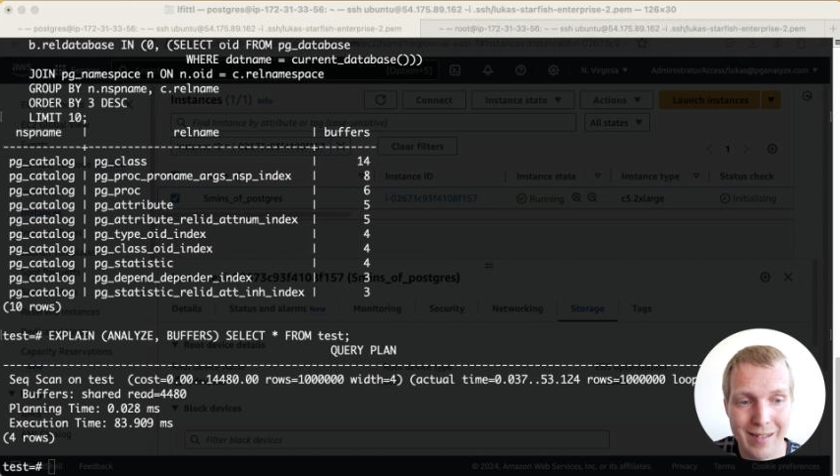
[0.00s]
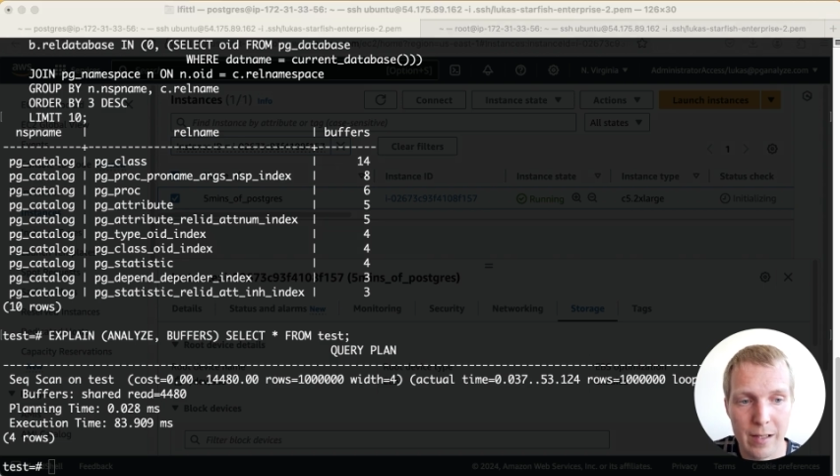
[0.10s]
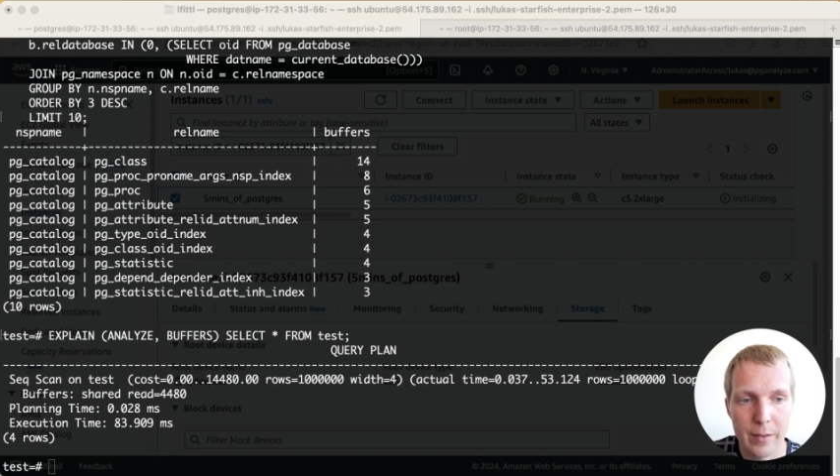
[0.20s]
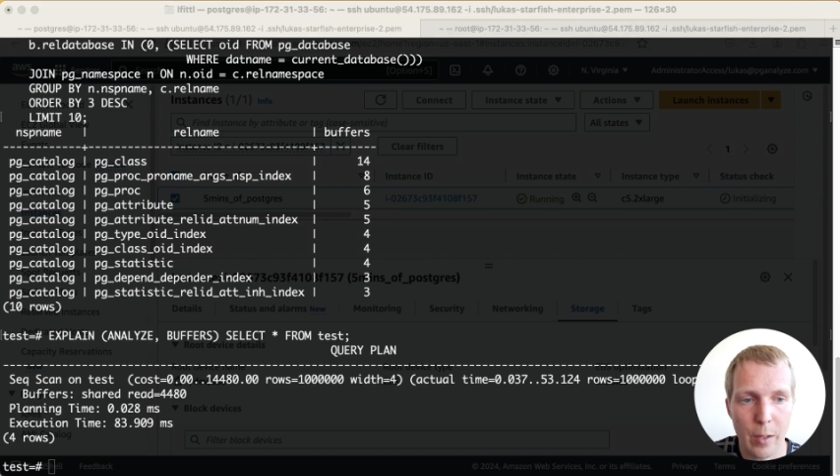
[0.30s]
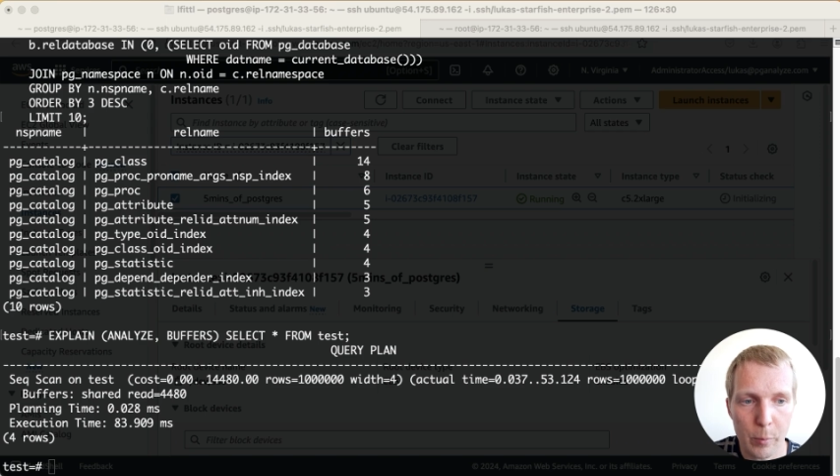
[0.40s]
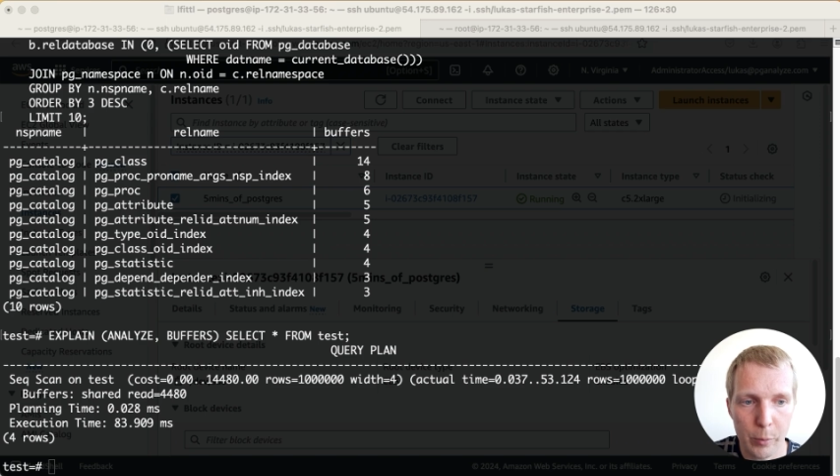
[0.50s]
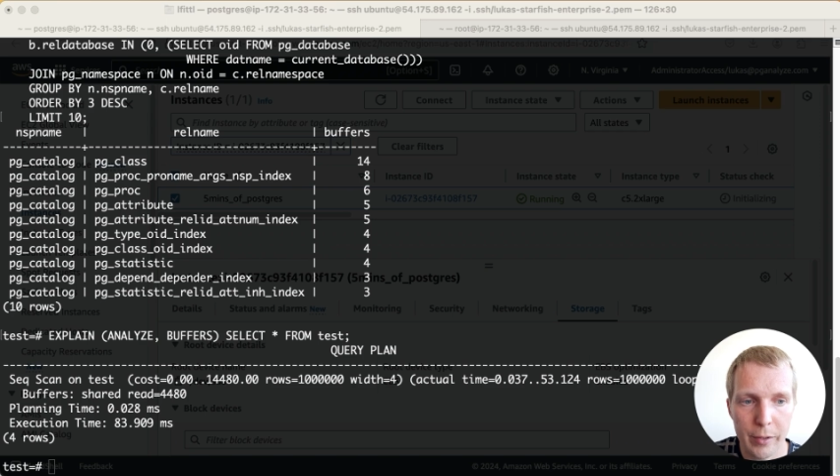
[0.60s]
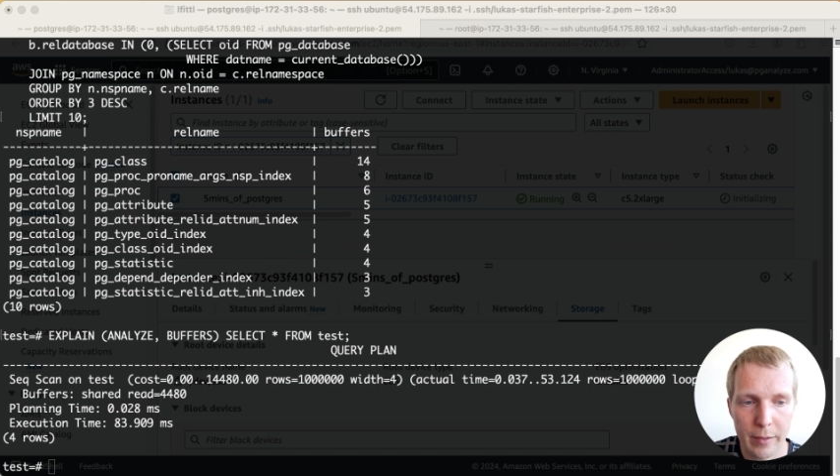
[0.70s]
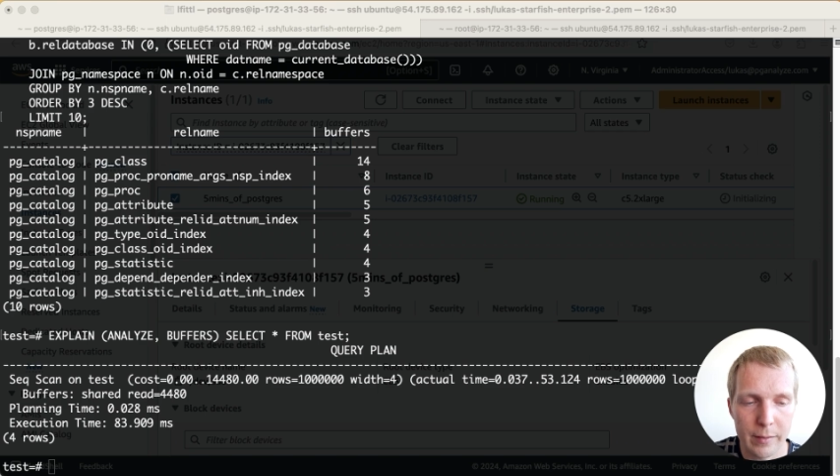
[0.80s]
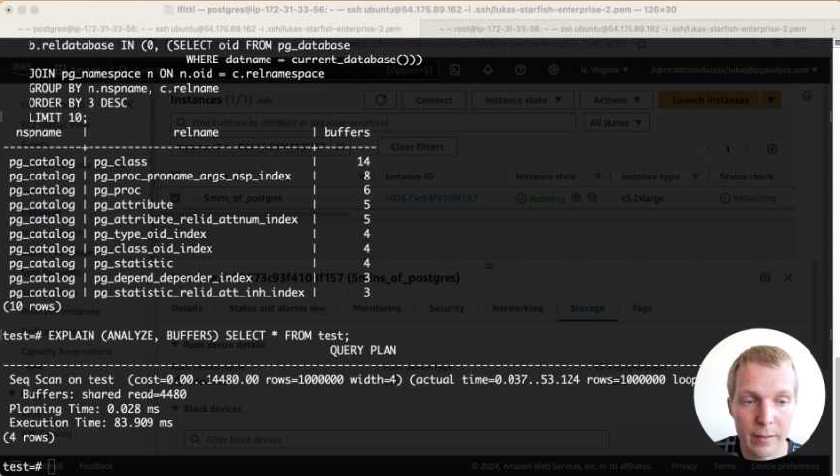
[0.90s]
is still in the
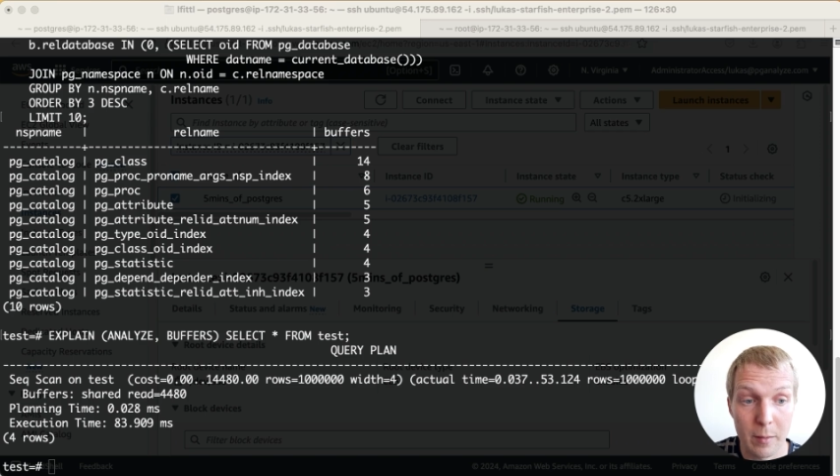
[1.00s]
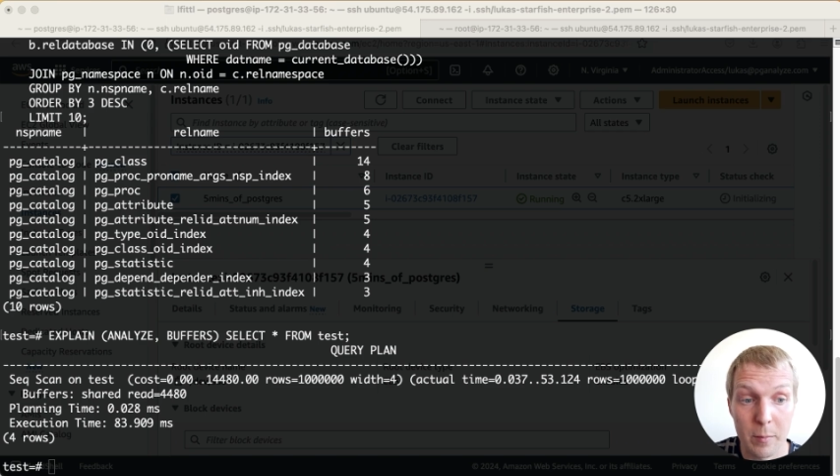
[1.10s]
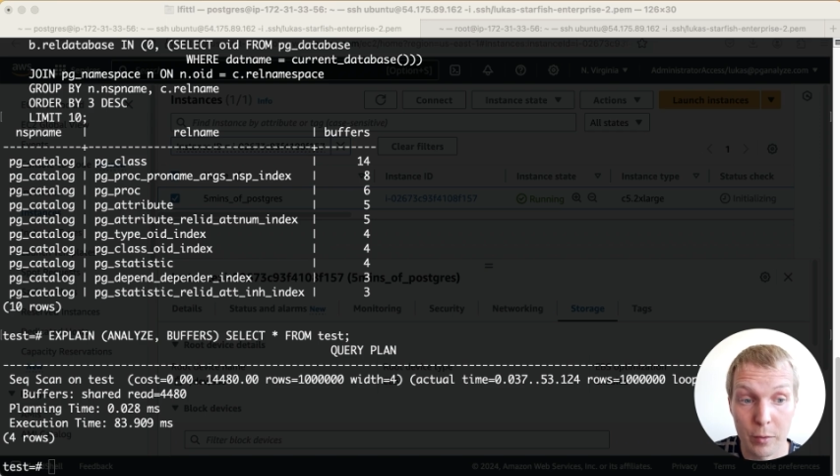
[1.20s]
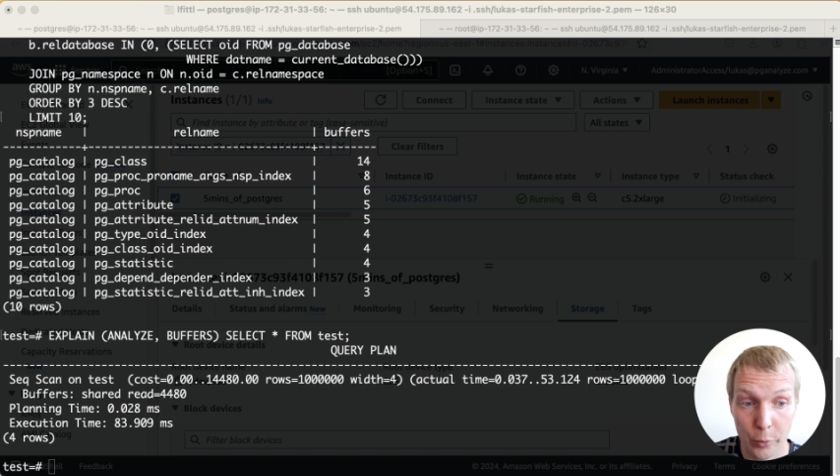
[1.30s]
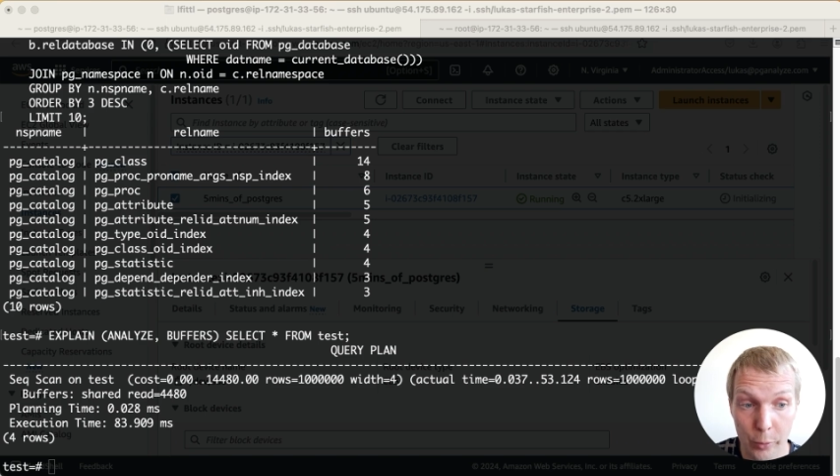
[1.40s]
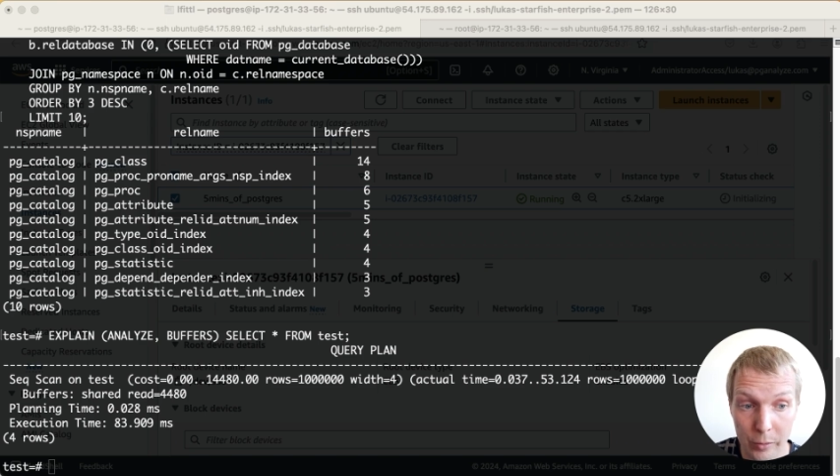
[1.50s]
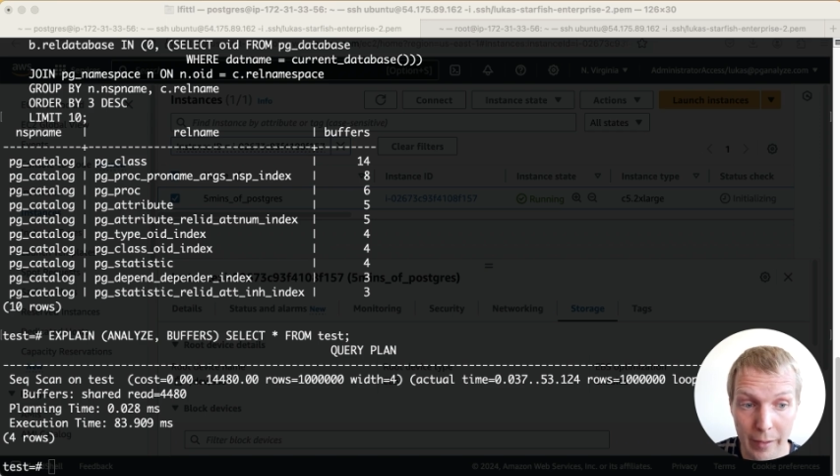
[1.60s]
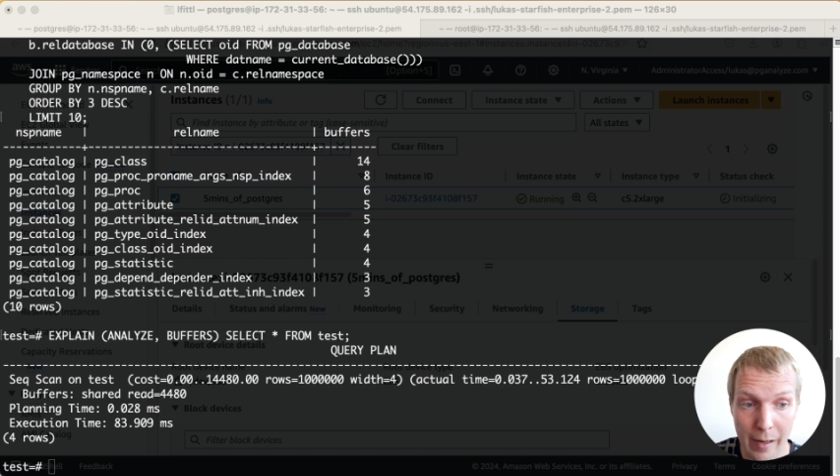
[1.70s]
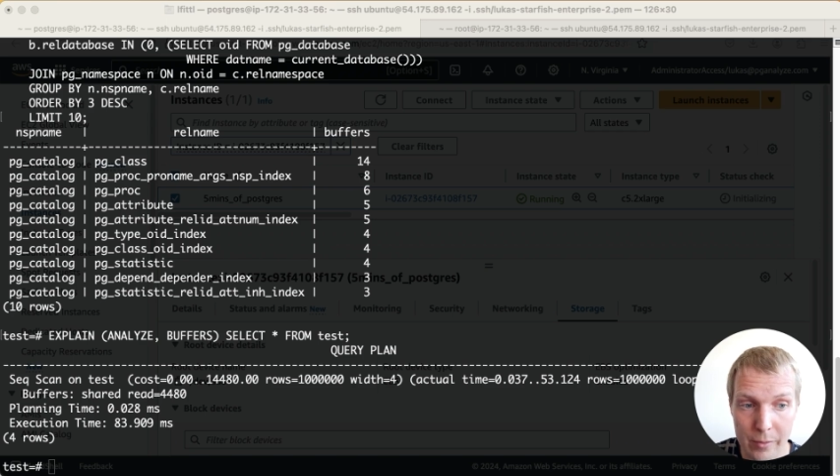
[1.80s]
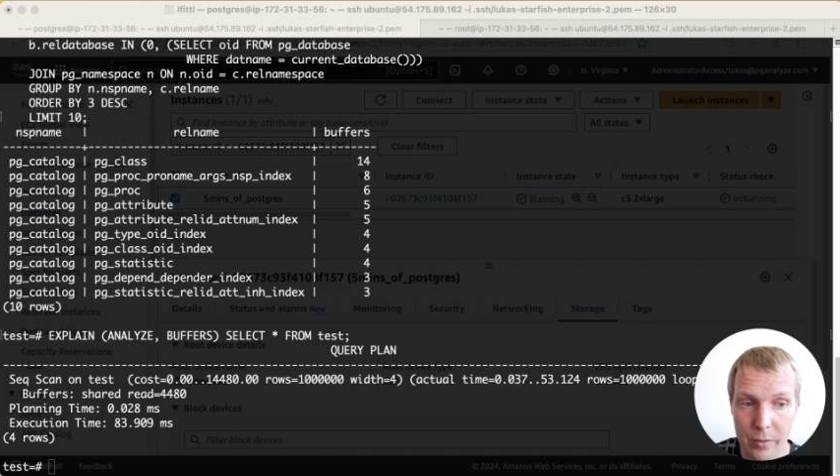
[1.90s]
operating system's internal
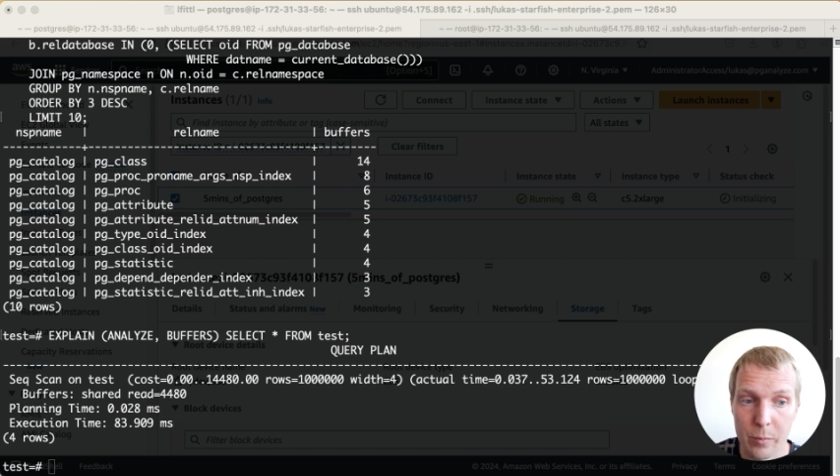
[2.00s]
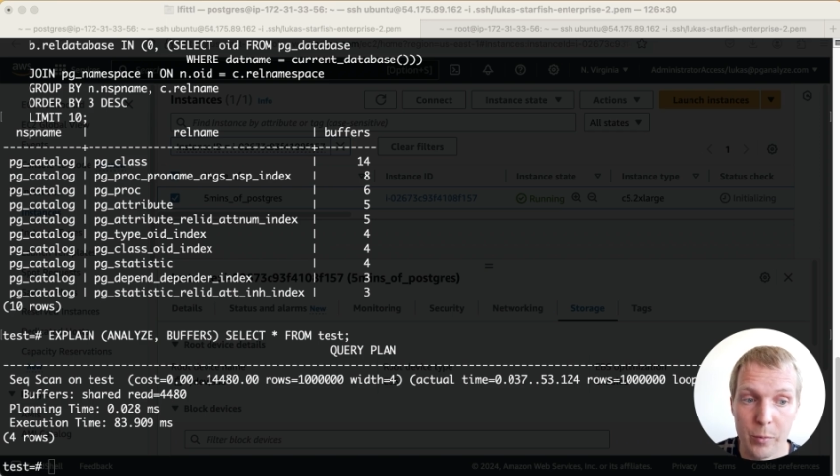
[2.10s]
caches,